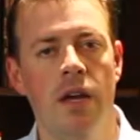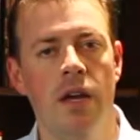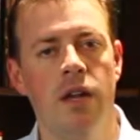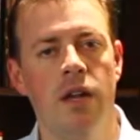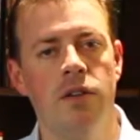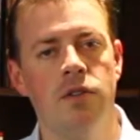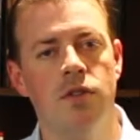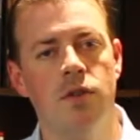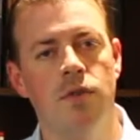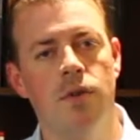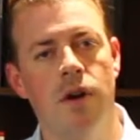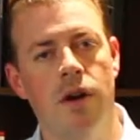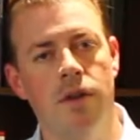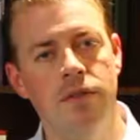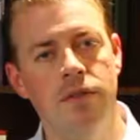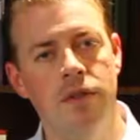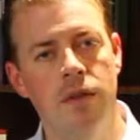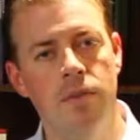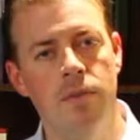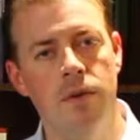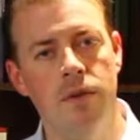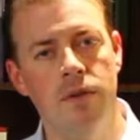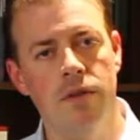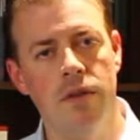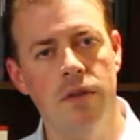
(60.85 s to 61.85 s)
And so
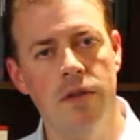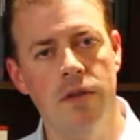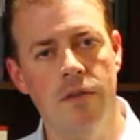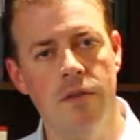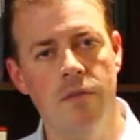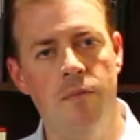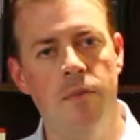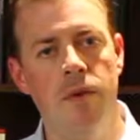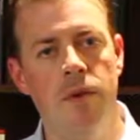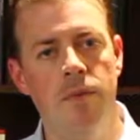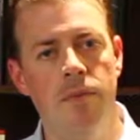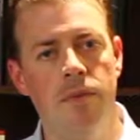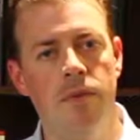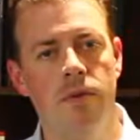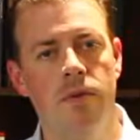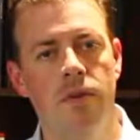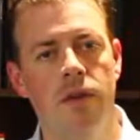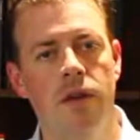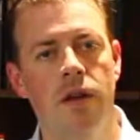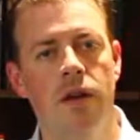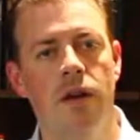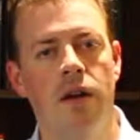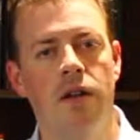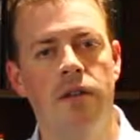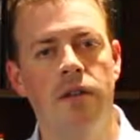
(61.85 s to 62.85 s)
typically give people
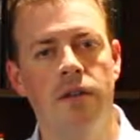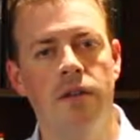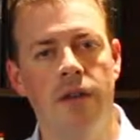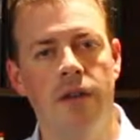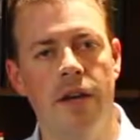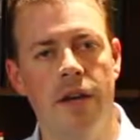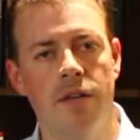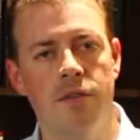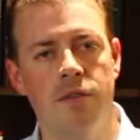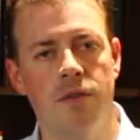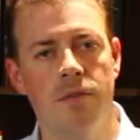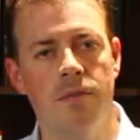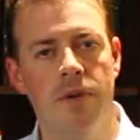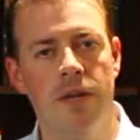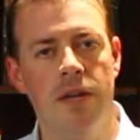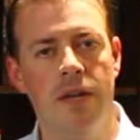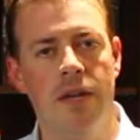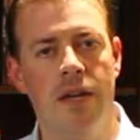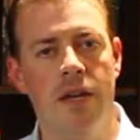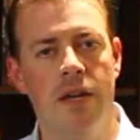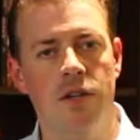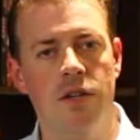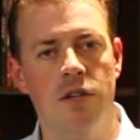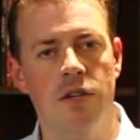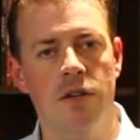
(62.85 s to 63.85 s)
a little extra
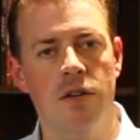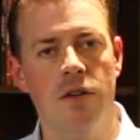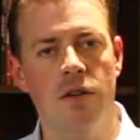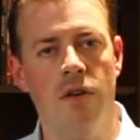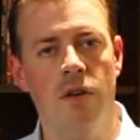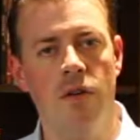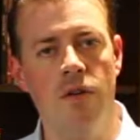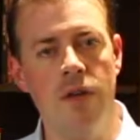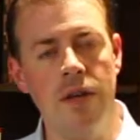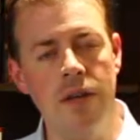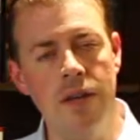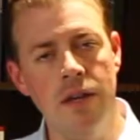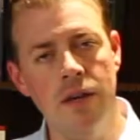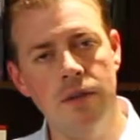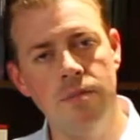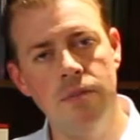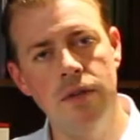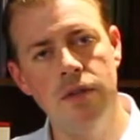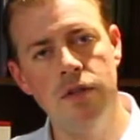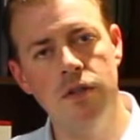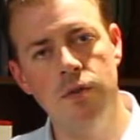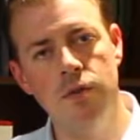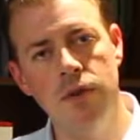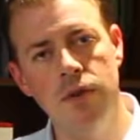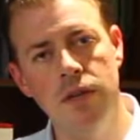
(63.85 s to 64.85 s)
medication to go in
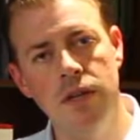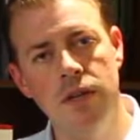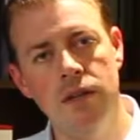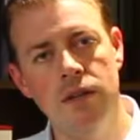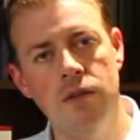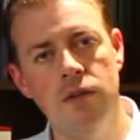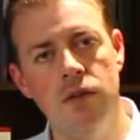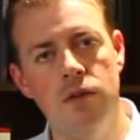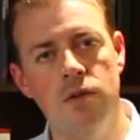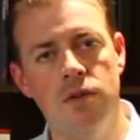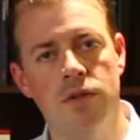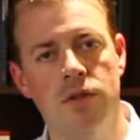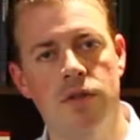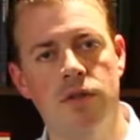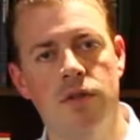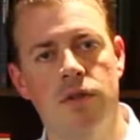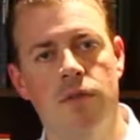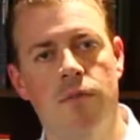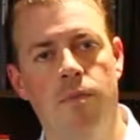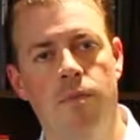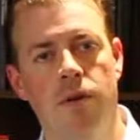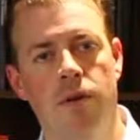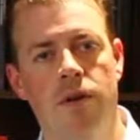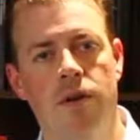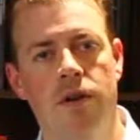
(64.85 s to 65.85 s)
between doses
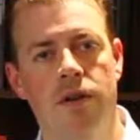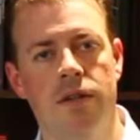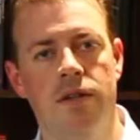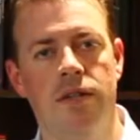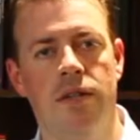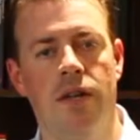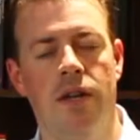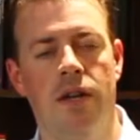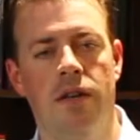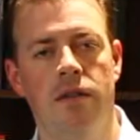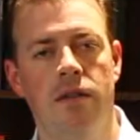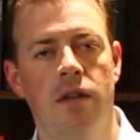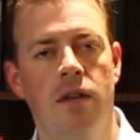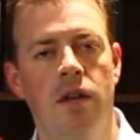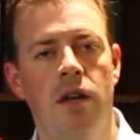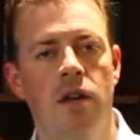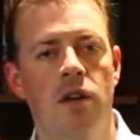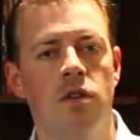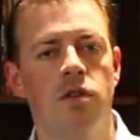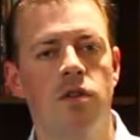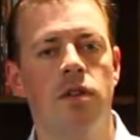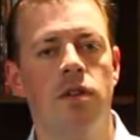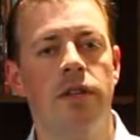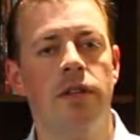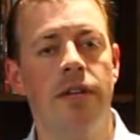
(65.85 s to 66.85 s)
of Percocet.
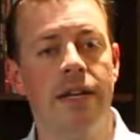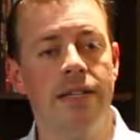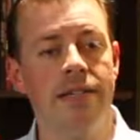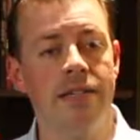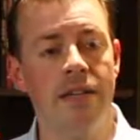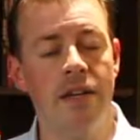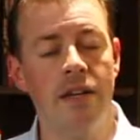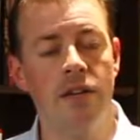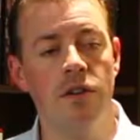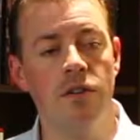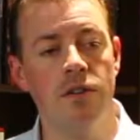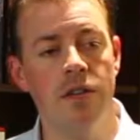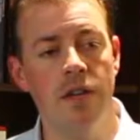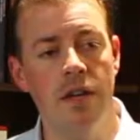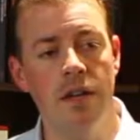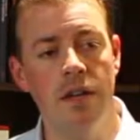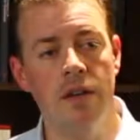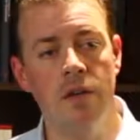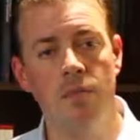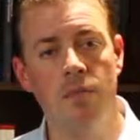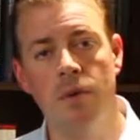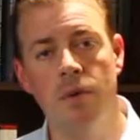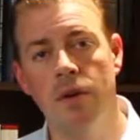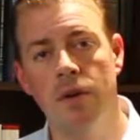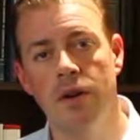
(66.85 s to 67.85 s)
So let's say you're
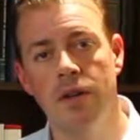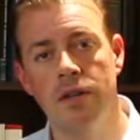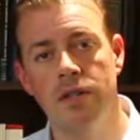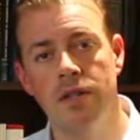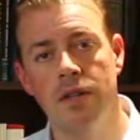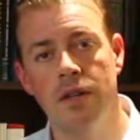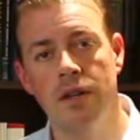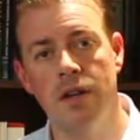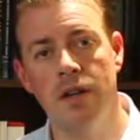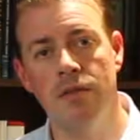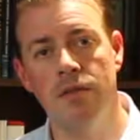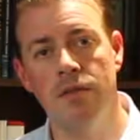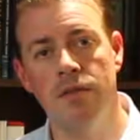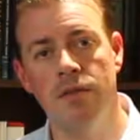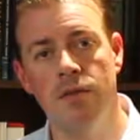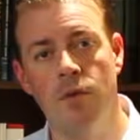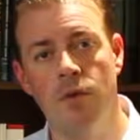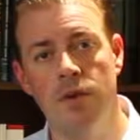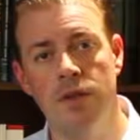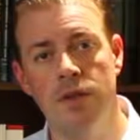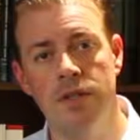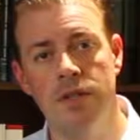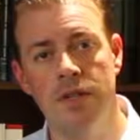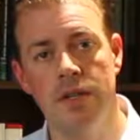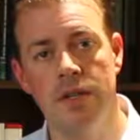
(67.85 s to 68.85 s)
taking Percocet every
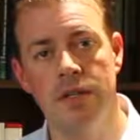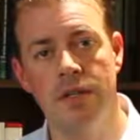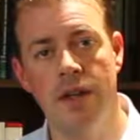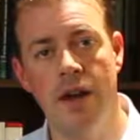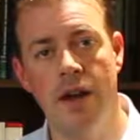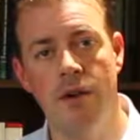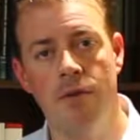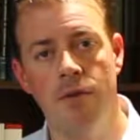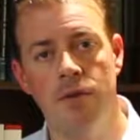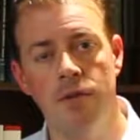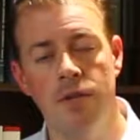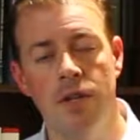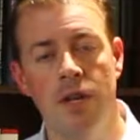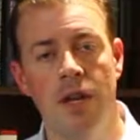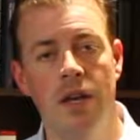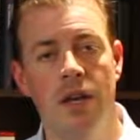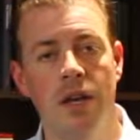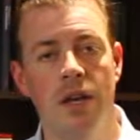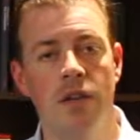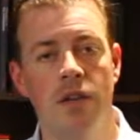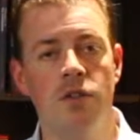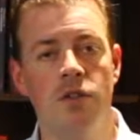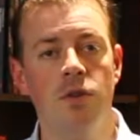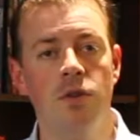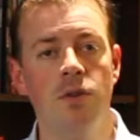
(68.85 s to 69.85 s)
4 to 6 hours,
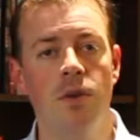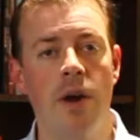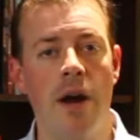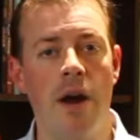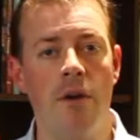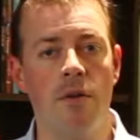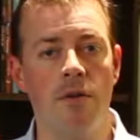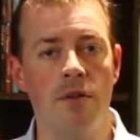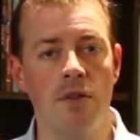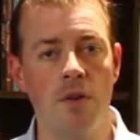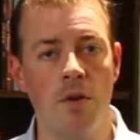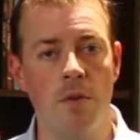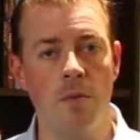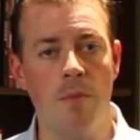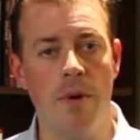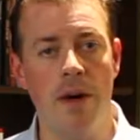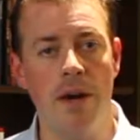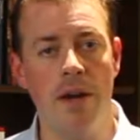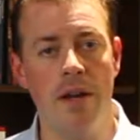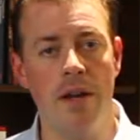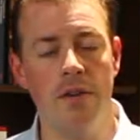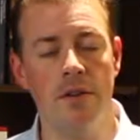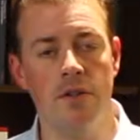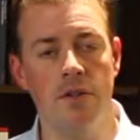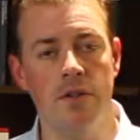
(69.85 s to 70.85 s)
and 2 hours go
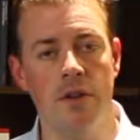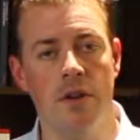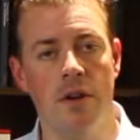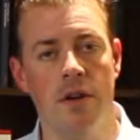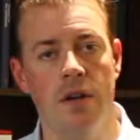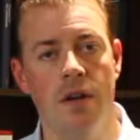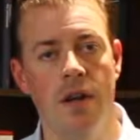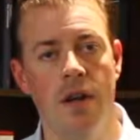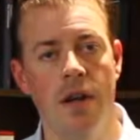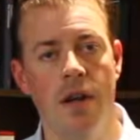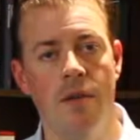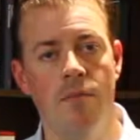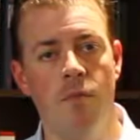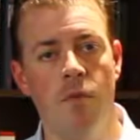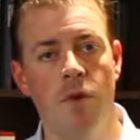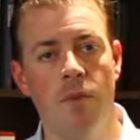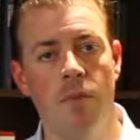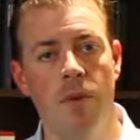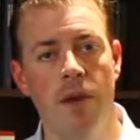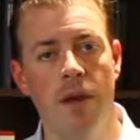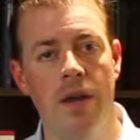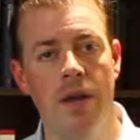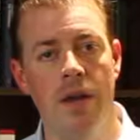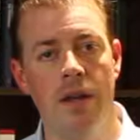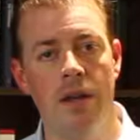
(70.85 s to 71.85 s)
by and you're starting to have more
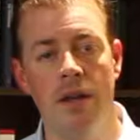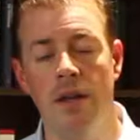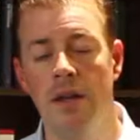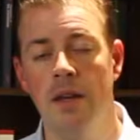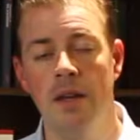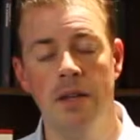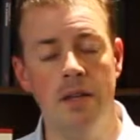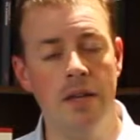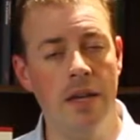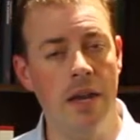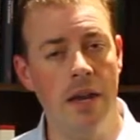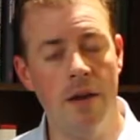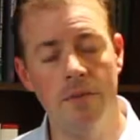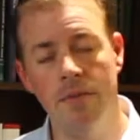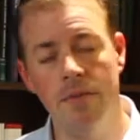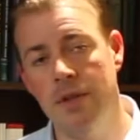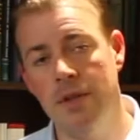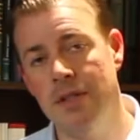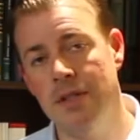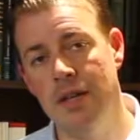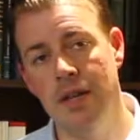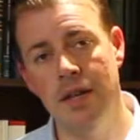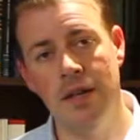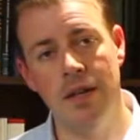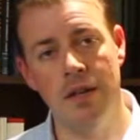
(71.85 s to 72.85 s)
pain. You can't really
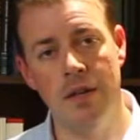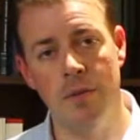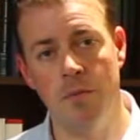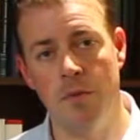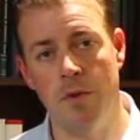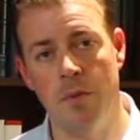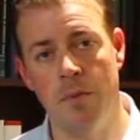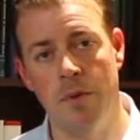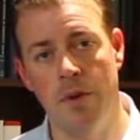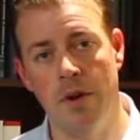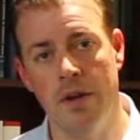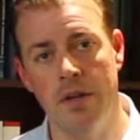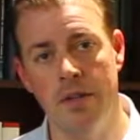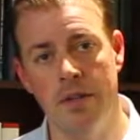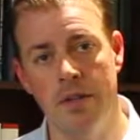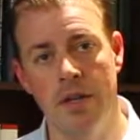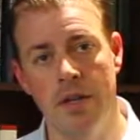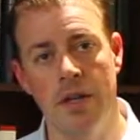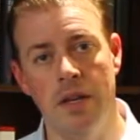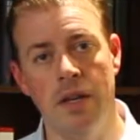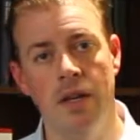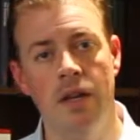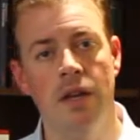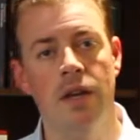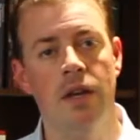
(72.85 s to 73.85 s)
take any more Percocet.